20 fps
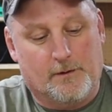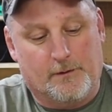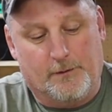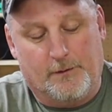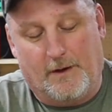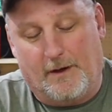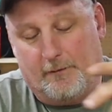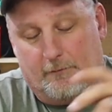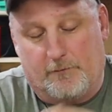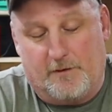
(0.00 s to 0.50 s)

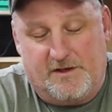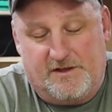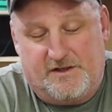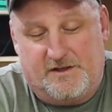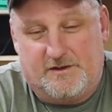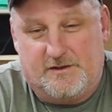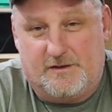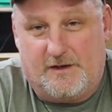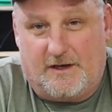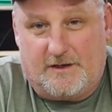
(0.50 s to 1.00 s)
that
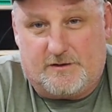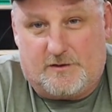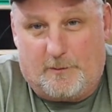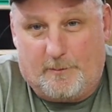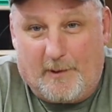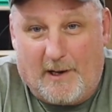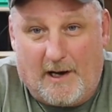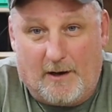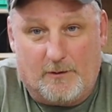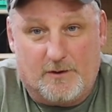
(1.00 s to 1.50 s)
Rigid's extra
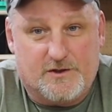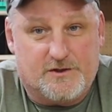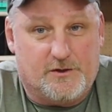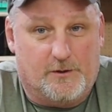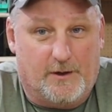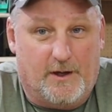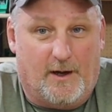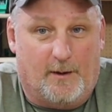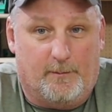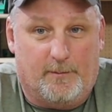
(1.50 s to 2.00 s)
power
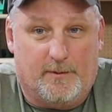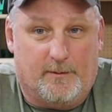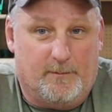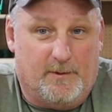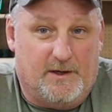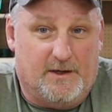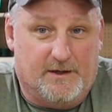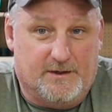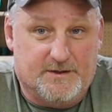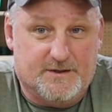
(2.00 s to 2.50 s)
showed up. I
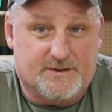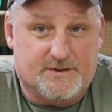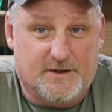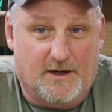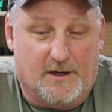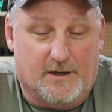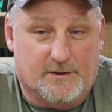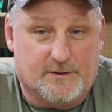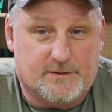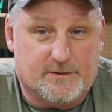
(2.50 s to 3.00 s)
mean, it just
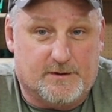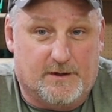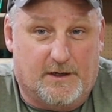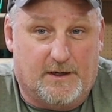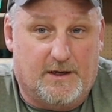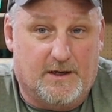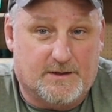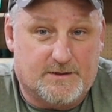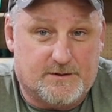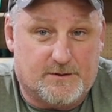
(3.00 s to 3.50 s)
does.
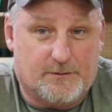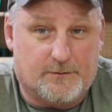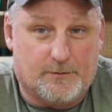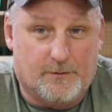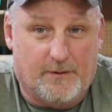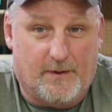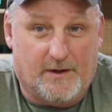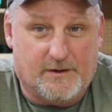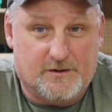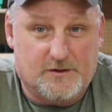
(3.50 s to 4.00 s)
It gets
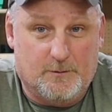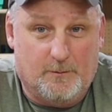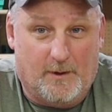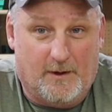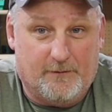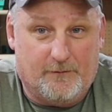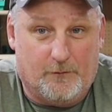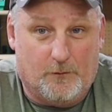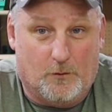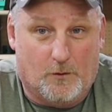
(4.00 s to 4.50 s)
through that
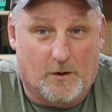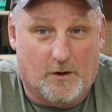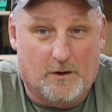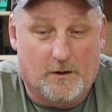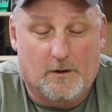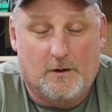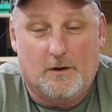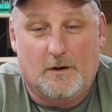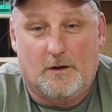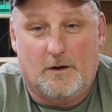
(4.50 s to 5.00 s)

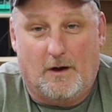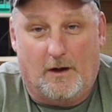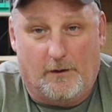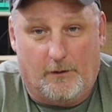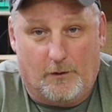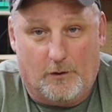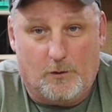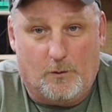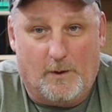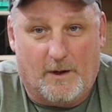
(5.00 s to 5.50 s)
2x4 a
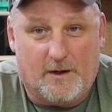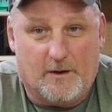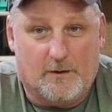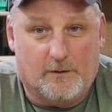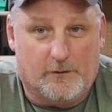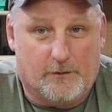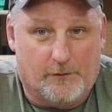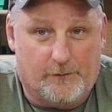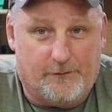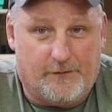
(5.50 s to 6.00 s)
little quicker,
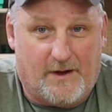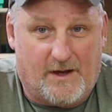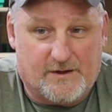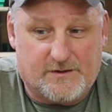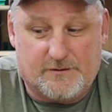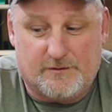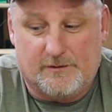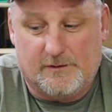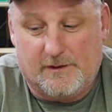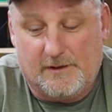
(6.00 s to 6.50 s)
a little
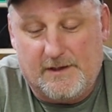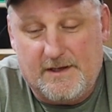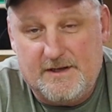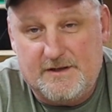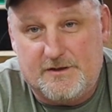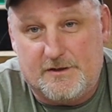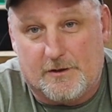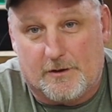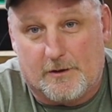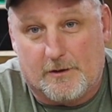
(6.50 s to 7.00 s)
faster, a little
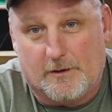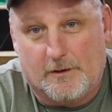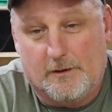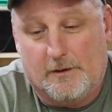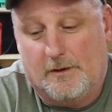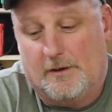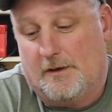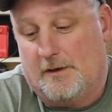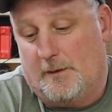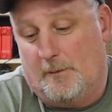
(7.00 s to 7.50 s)
easier.
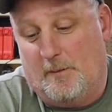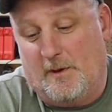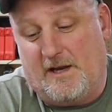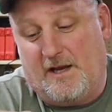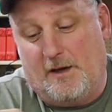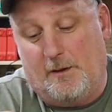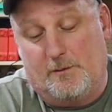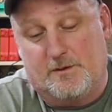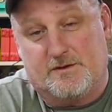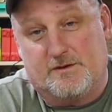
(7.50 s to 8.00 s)

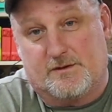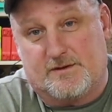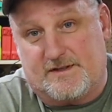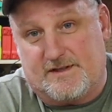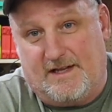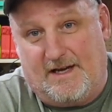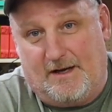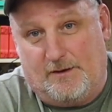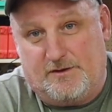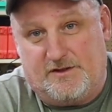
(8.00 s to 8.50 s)
Makita was no
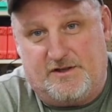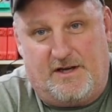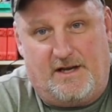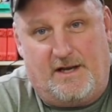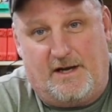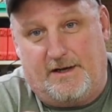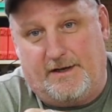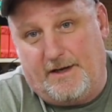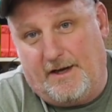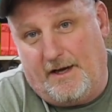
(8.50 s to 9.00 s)
slouch, it
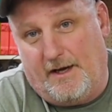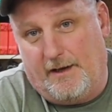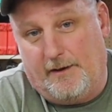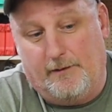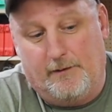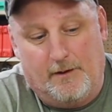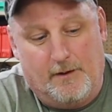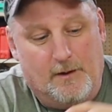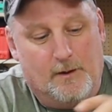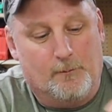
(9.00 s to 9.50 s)
got it
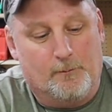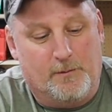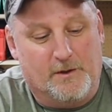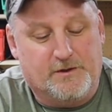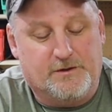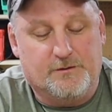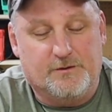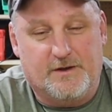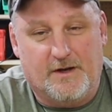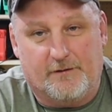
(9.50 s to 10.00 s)
done,
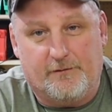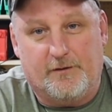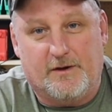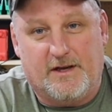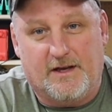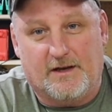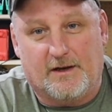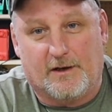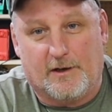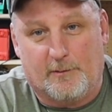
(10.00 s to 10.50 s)
but you definitely
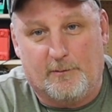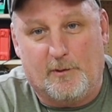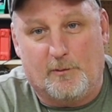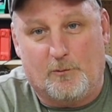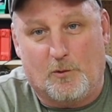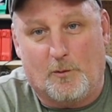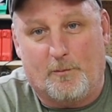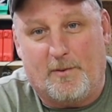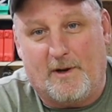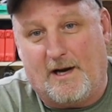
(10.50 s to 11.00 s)
get a little bit
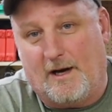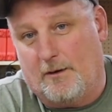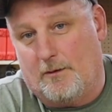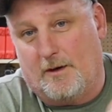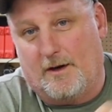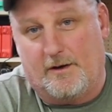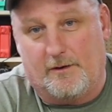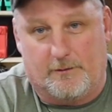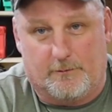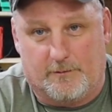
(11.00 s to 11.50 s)
more
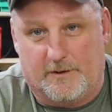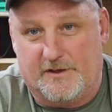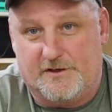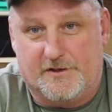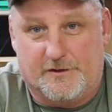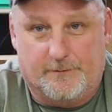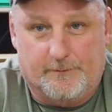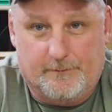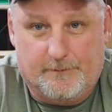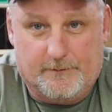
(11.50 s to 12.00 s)
power out of the
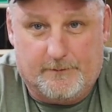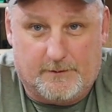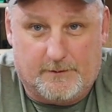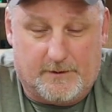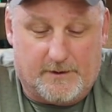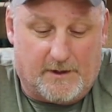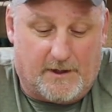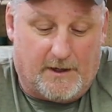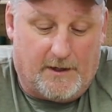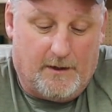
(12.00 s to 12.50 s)
Rigid.
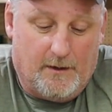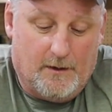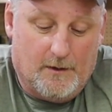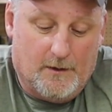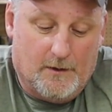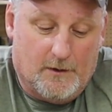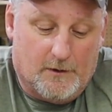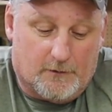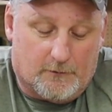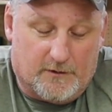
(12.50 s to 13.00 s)
Okay,
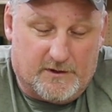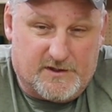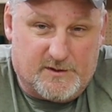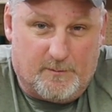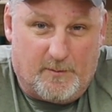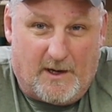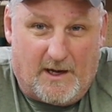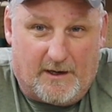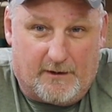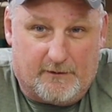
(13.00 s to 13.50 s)

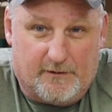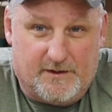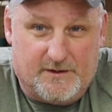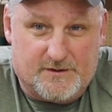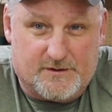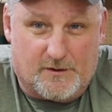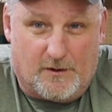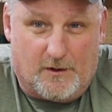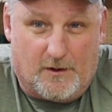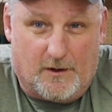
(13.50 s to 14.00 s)
Rigid
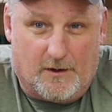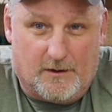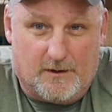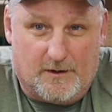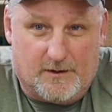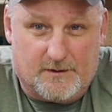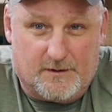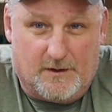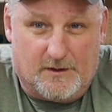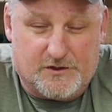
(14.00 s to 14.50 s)
batteries are
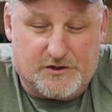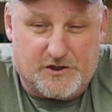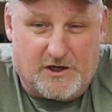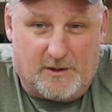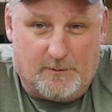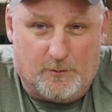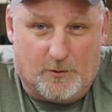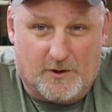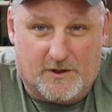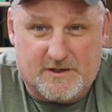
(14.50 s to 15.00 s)
a
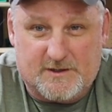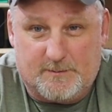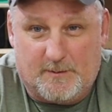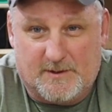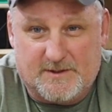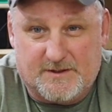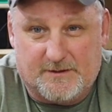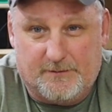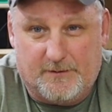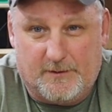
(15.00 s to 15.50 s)
shade more
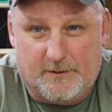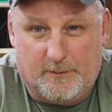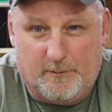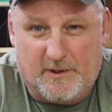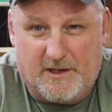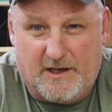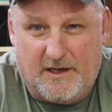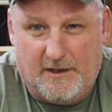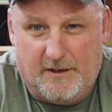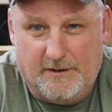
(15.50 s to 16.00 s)
expensive than
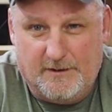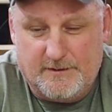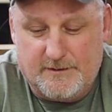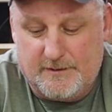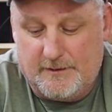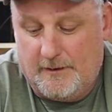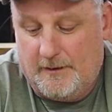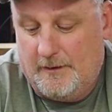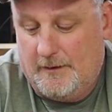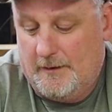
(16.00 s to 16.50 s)
the
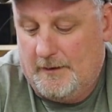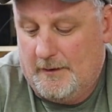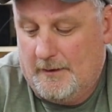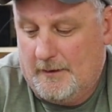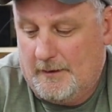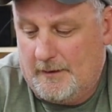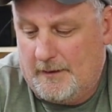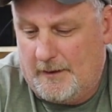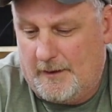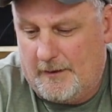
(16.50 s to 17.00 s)
Makitas.
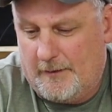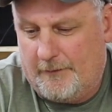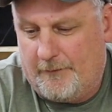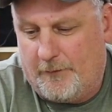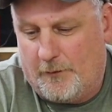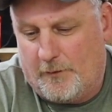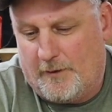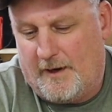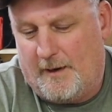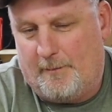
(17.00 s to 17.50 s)
The
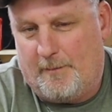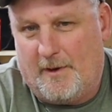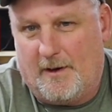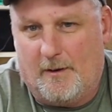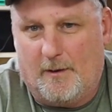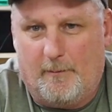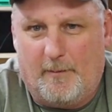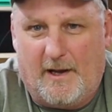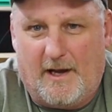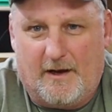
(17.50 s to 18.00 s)
4 amp
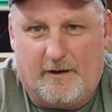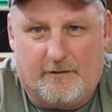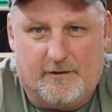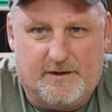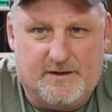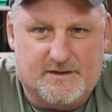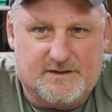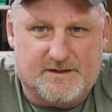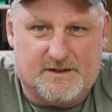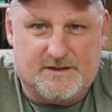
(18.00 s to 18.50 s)
hour
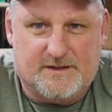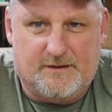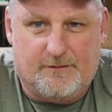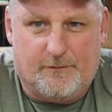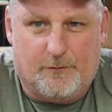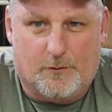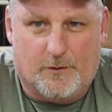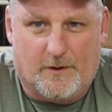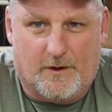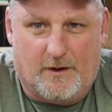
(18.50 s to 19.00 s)
battery is
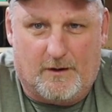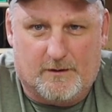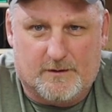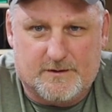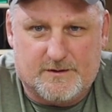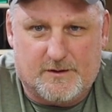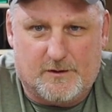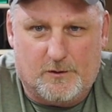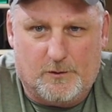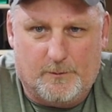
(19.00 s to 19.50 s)

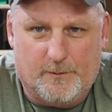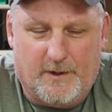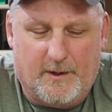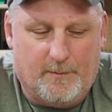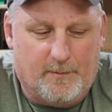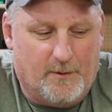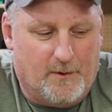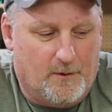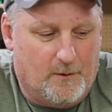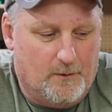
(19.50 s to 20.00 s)
$64 at Home
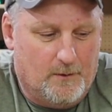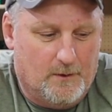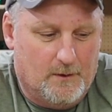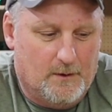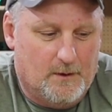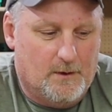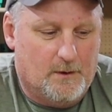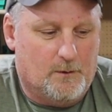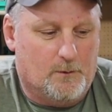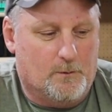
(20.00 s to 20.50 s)
Depot,
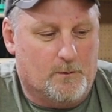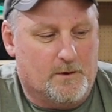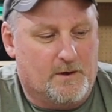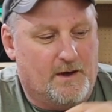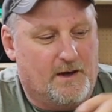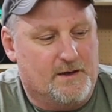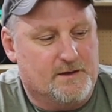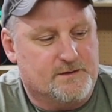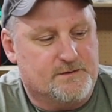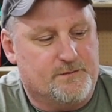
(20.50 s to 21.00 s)

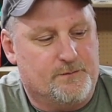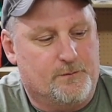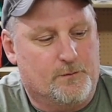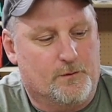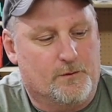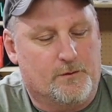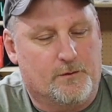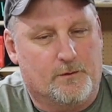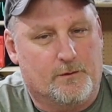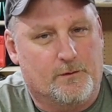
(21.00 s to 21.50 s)
whereas
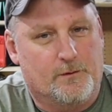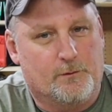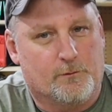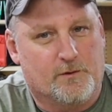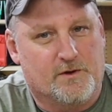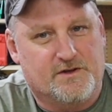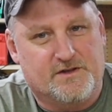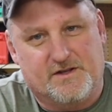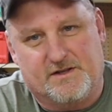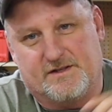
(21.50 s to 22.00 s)
for the
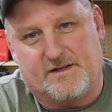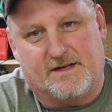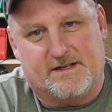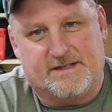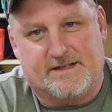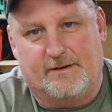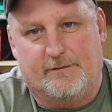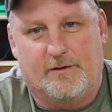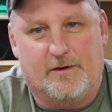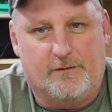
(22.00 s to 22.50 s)
Rigid it's like
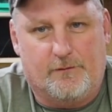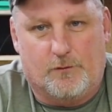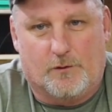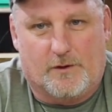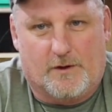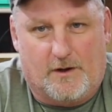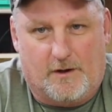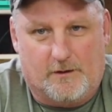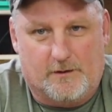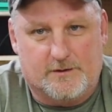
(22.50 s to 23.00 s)

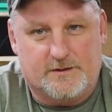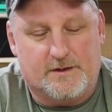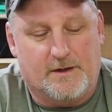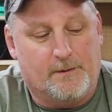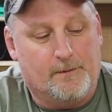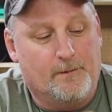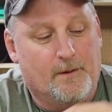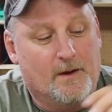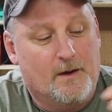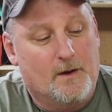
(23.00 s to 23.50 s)
$74,
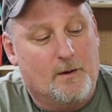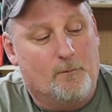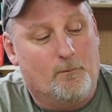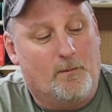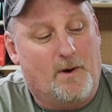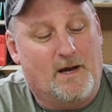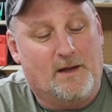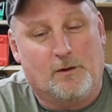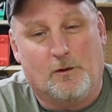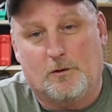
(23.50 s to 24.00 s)
and
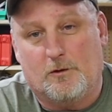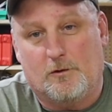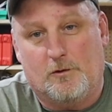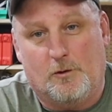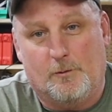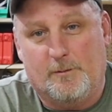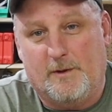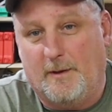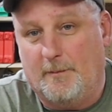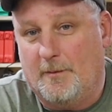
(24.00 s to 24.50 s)
my local
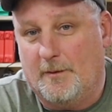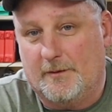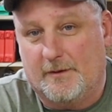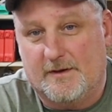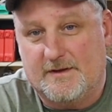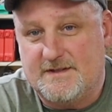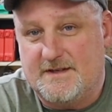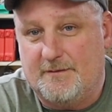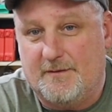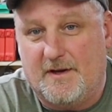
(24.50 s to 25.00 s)
Home Depot
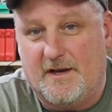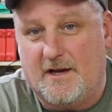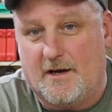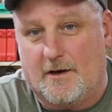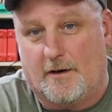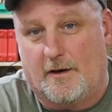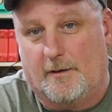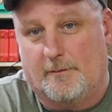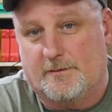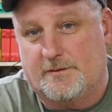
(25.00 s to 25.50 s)
doesn't even
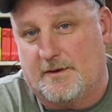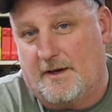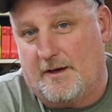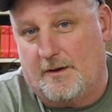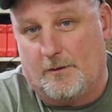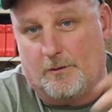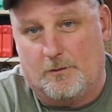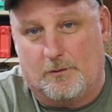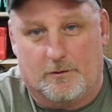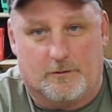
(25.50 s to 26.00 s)
carry them, so I
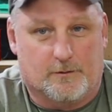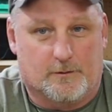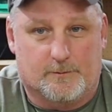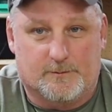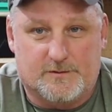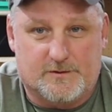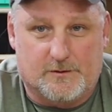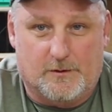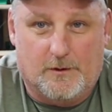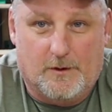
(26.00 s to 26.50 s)
got to order
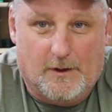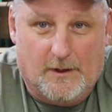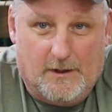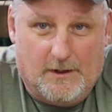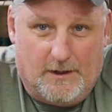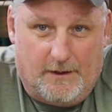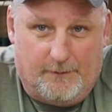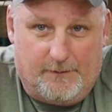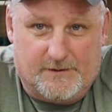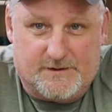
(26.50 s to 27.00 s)
them. So
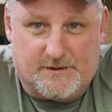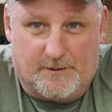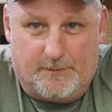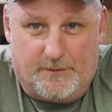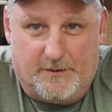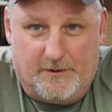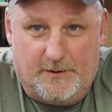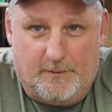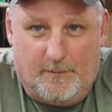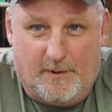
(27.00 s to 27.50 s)
if it's
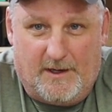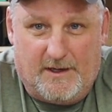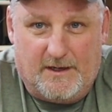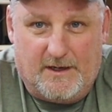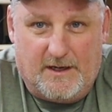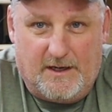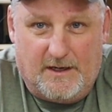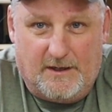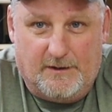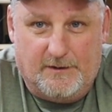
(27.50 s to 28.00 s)
something you might
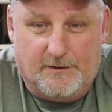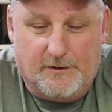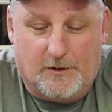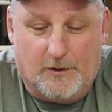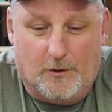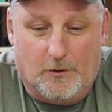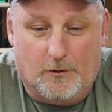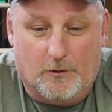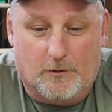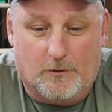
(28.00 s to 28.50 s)
need to
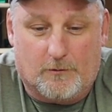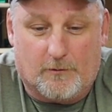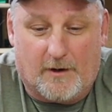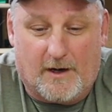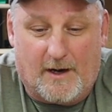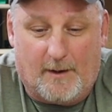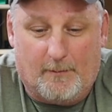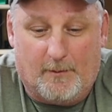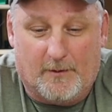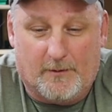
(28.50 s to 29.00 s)
go
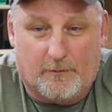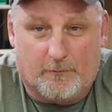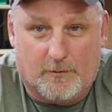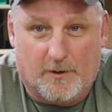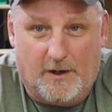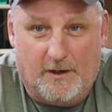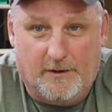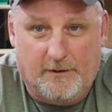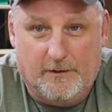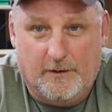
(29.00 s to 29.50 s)
grab on the
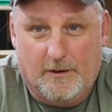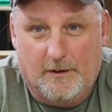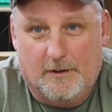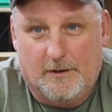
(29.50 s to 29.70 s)
run,